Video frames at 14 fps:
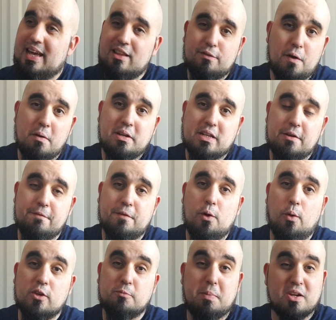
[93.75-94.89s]
is very
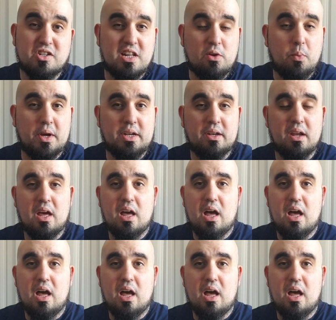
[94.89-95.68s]
difficult, especially when